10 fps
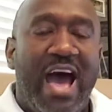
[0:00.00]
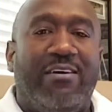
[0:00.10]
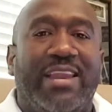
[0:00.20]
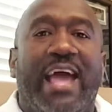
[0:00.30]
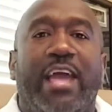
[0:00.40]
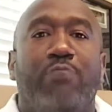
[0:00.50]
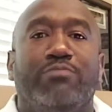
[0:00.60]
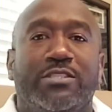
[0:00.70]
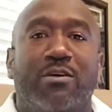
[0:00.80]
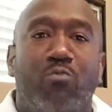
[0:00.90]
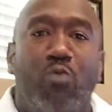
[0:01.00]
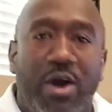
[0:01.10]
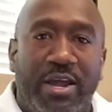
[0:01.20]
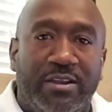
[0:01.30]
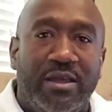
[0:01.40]
How can I help
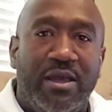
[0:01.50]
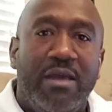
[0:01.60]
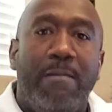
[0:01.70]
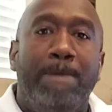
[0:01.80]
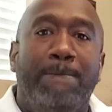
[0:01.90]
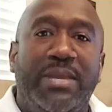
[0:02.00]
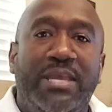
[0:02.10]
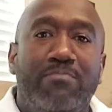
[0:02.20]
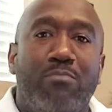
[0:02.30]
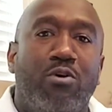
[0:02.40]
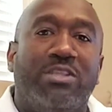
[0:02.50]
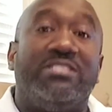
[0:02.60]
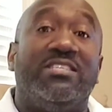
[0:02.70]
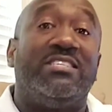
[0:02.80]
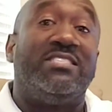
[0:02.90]
someone be more
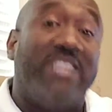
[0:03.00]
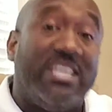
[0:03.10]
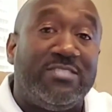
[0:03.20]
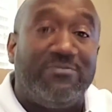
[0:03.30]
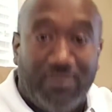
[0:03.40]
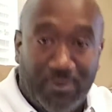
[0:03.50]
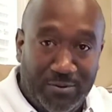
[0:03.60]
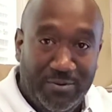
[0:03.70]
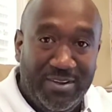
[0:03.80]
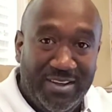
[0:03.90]
successful?